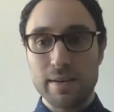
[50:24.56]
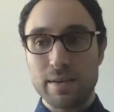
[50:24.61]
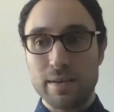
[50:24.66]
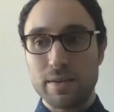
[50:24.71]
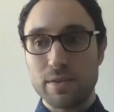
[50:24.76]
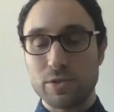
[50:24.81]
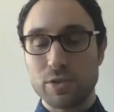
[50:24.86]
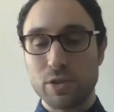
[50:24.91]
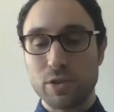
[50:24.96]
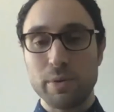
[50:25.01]

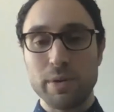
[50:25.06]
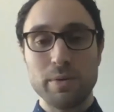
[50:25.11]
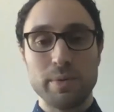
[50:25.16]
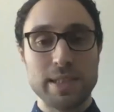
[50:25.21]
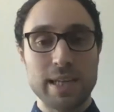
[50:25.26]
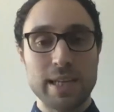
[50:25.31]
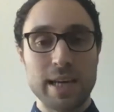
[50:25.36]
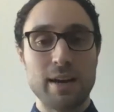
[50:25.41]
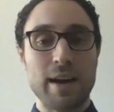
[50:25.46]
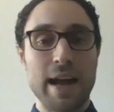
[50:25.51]
So we
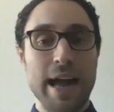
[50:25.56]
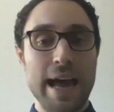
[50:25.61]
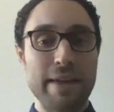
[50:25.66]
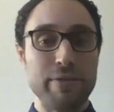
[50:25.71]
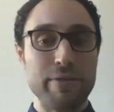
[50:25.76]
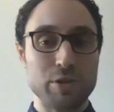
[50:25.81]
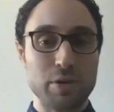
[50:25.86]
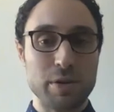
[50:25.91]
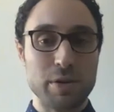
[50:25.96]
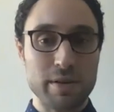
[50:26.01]
take our
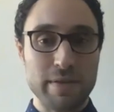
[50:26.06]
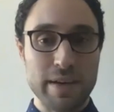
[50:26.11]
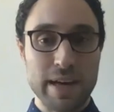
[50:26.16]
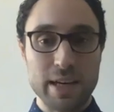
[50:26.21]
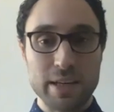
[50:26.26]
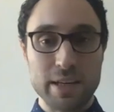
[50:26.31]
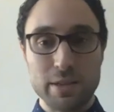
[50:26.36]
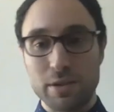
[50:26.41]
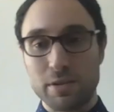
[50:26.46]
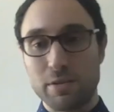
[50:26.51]
average order
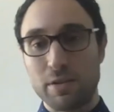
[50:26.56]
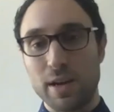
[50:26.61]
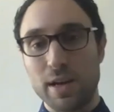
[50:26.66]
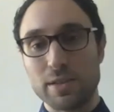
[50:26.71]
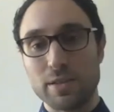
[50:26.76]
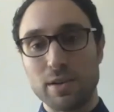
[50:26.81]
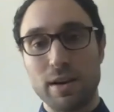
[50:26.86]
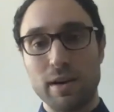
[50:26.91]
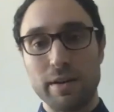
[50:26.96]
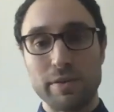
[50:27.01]
value
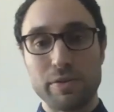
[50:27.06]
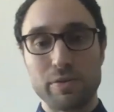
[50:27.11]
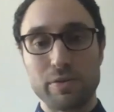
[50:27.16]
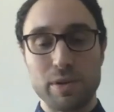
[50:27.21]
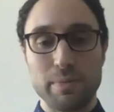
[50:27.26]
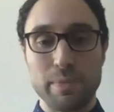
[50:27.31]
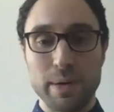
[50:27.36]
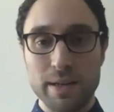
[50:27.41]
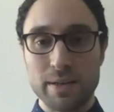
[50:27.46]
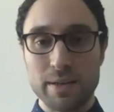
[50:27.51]
across all
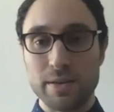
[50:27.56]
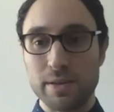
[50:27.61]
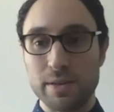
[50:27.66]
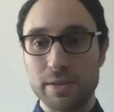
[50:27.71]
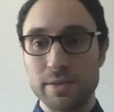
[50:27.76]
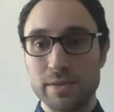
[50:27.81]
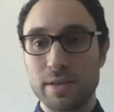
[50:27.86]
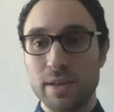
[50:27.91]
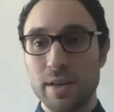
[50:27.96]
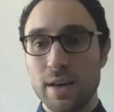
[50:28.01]
3 bundles,